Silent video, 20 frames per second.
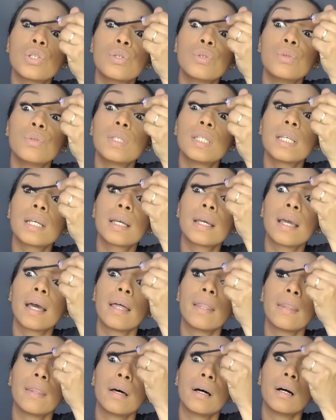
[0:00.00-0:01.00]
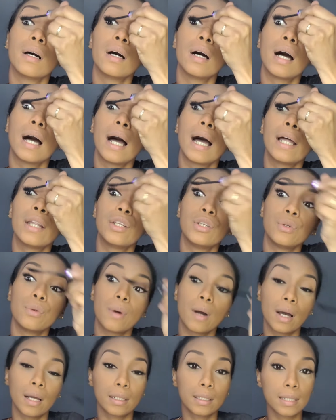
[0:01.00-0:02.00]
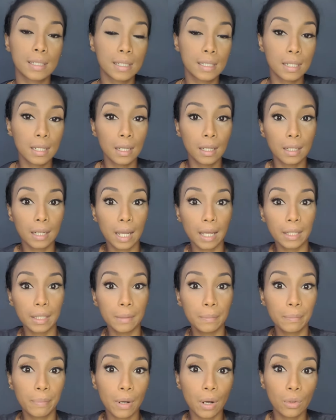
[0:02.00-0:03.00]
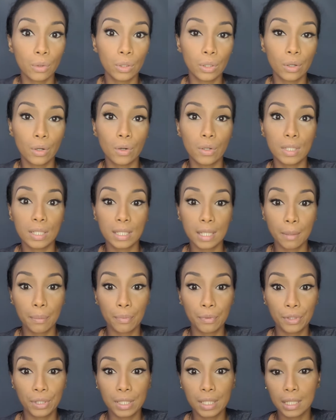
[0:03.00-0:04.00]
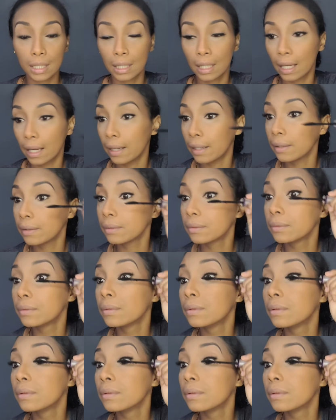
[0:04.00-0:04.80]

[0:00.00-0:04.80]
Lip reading: two together, and you aren't seeing like the powder or separated line.